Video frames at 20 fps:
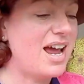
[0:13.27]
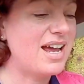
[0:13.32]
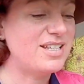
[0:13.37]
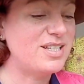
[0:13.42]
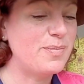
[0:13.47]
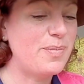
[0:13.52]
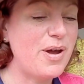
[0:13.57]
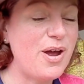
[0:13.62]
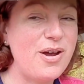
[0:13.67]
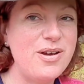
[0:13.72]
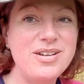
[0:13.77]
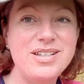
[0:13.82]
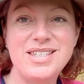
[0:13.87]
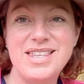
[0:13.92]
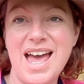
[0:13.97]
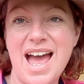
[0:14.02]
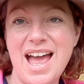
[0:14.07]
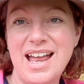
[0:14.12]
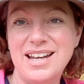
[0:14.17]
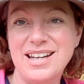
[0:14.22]
I suppose
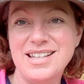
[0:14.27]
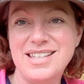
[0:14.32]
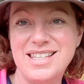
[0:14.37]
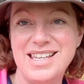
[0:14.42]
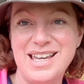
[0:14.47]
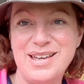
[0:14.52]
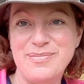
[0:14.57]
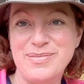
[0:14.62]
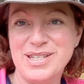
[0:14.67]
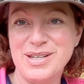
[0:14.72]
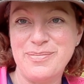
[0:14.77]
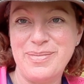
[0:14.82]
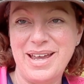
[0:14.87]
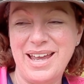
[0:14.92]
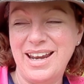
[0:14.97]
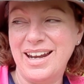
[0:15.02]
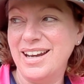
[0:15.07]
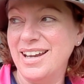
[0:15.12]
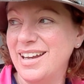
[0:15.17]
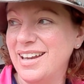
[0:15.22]
that seems a
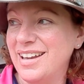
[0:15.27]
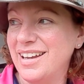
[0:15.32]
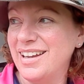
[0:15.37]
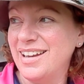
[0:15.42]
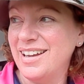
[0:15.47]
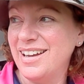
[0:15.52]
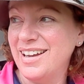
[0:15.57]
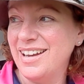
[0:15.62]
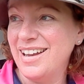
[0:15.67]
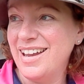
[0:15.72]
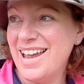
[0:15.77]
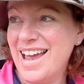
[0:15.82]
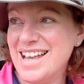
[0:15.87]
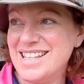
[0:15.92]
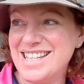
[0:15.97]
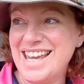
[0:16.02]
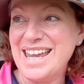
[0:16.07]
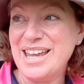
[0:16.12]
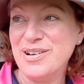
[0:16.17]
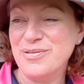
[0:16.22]
bit,
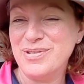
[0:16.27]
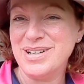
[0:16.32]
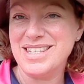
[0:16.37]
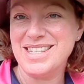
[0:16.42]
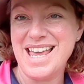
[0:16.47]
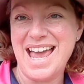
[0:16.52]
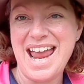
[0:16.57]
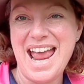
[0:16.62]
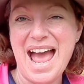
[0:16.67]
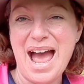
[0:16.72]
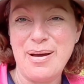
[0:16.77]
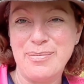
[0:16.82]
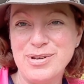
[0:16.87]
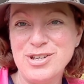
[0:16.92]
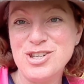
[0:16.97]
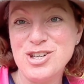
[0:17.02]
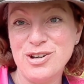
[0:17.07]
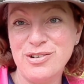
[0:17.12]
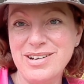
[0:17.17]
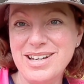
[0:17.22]
as Ian would say,
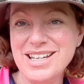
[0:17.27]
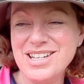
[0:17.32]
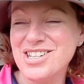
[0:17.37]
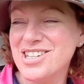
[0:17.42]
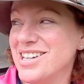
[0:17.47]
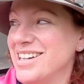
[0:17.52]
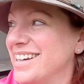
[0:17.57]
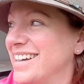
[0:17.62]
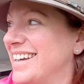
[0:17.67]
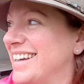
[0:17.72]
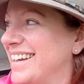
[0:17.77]
amateurish.